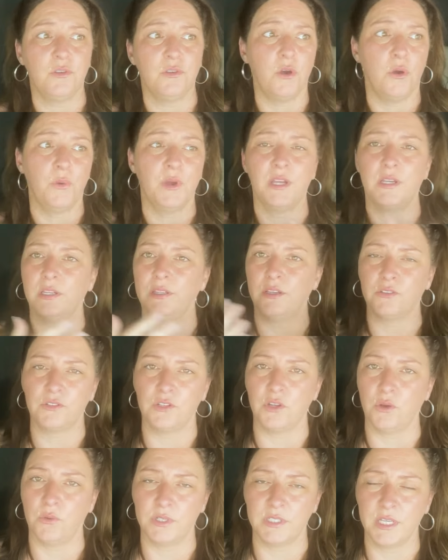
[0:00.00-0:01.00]
go in and there's
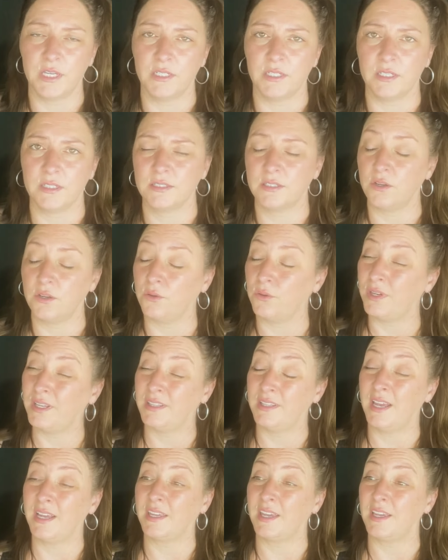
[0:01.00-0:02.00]
no attendance. So in
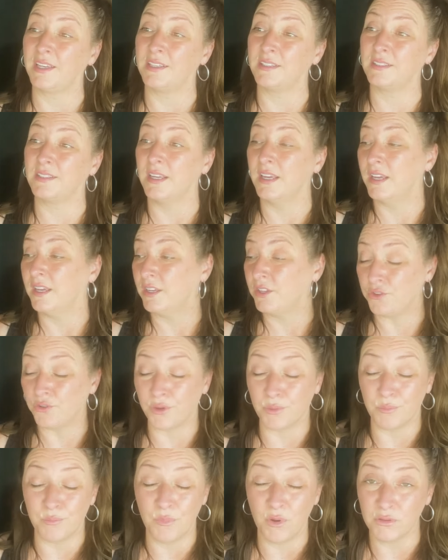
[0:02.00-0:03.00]
that case, you
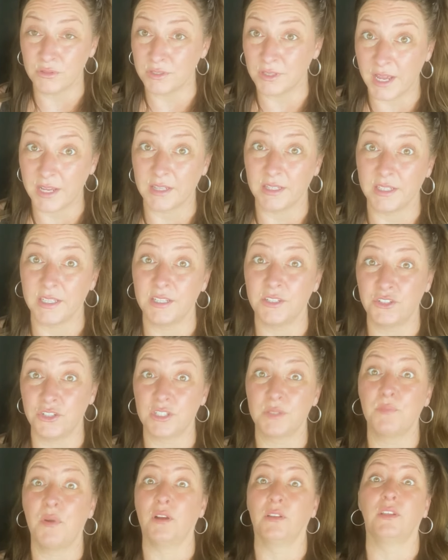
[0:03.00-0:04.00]
could most likely
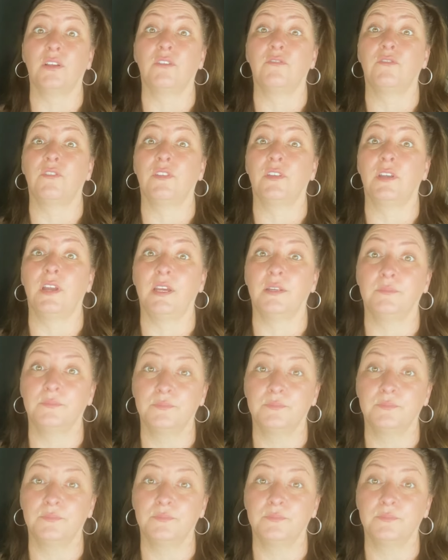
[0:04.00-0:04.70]
just park there for the night.